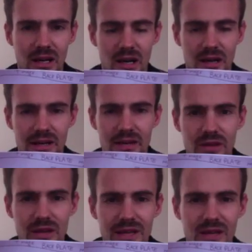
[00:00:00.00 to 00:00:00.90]
When you're at
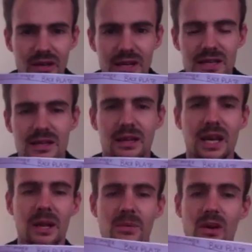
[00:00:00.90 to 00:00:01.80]
30 degrees, the
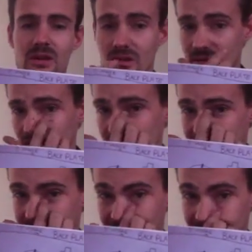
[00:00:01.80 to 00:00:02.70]
cam locks onto this
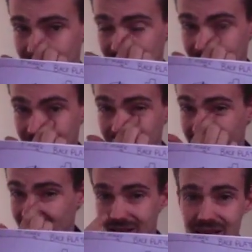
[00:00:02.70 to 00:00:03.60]
gear. It's got a
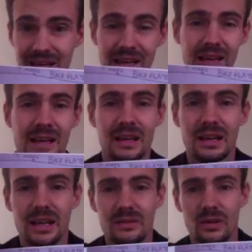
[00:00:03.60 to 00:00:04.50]
30-degree
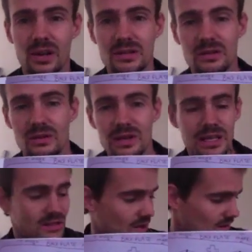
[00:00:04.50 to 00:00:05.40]
advance or
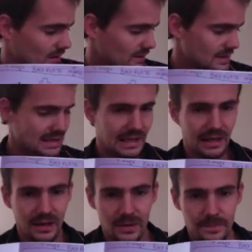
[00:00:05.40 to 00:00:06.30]
retard on this
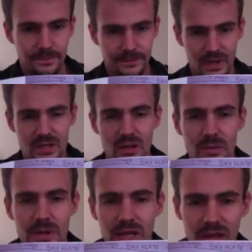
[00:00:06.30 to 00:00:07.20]
gear, which you've got to
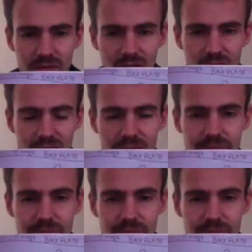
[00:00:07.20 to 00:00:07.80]
be careful of.